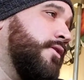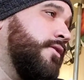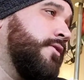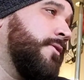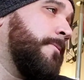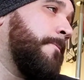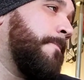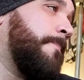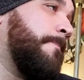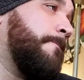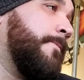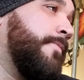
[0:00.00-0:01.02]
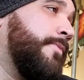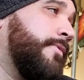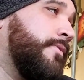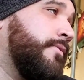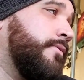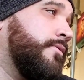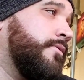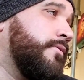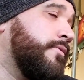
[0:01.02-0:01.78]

(silence)